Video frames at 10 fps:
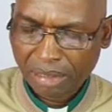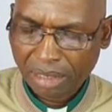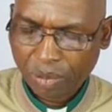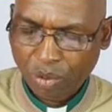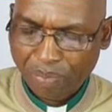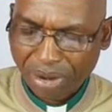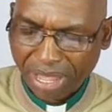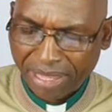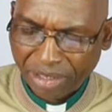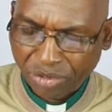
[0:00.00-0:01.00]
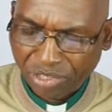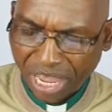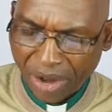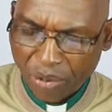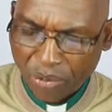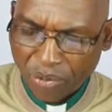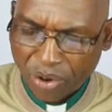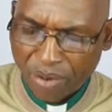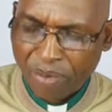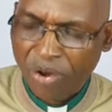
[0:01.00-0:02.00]
We pray that today we'll
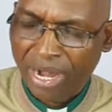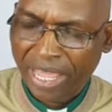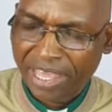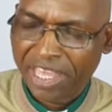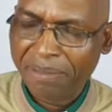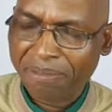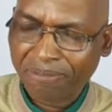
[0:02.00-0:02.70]
grow more like him.